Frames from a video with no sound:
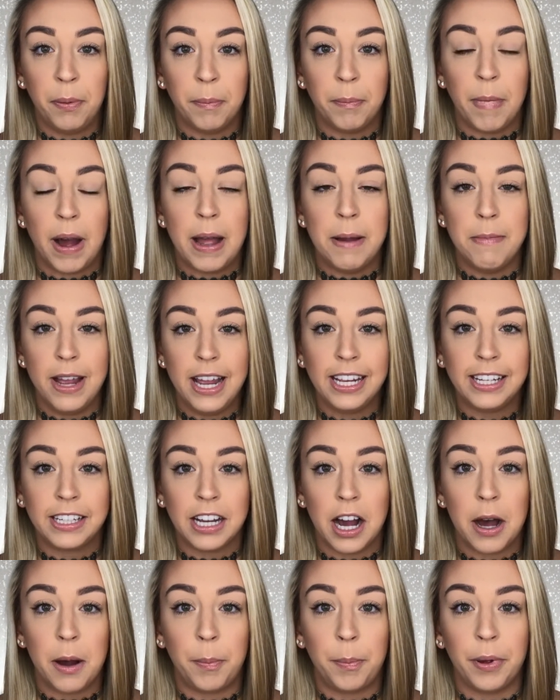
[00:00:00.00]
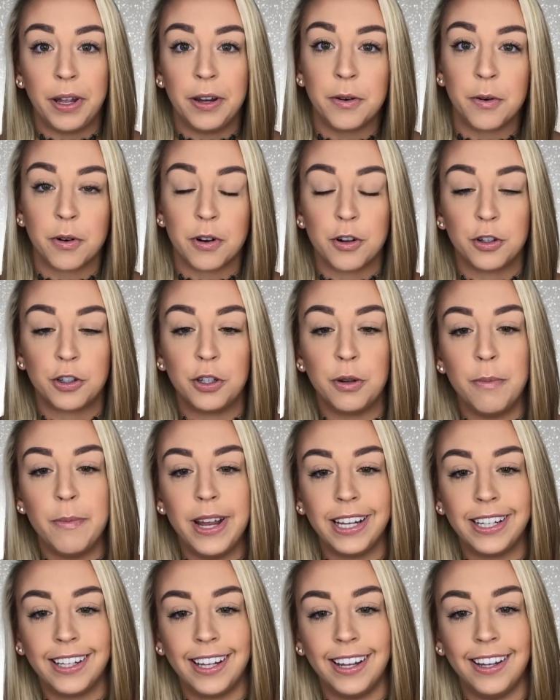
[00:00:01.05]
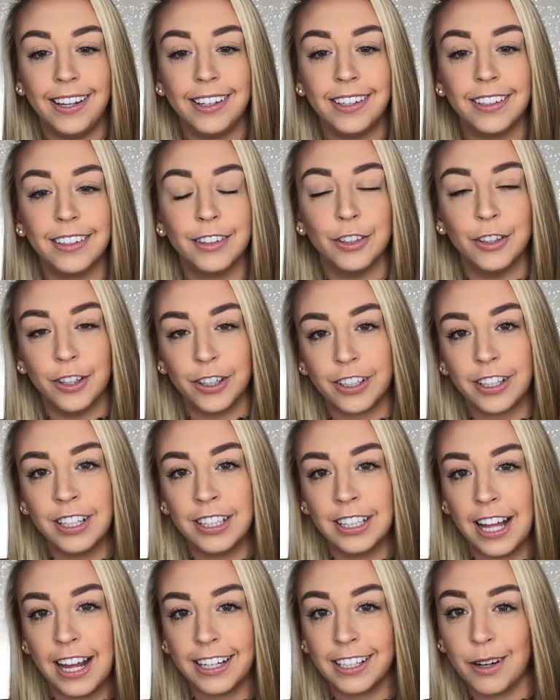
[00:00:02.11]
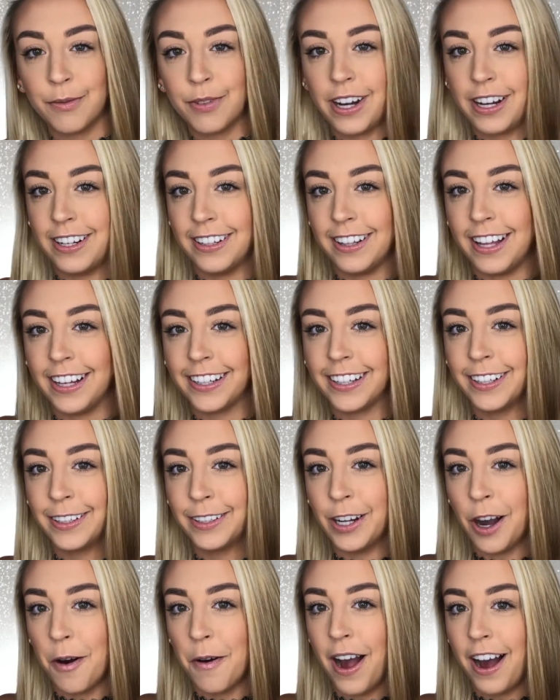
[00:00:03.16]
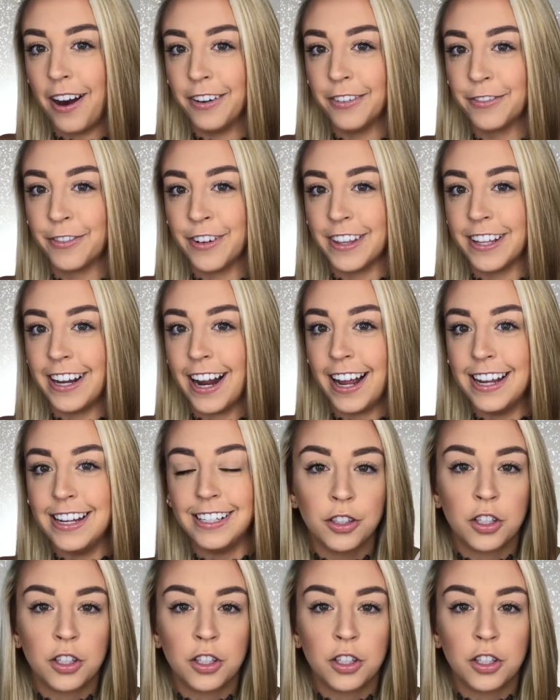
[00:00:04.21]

my makeup in order to make it look like I'm ready to like go out for the night.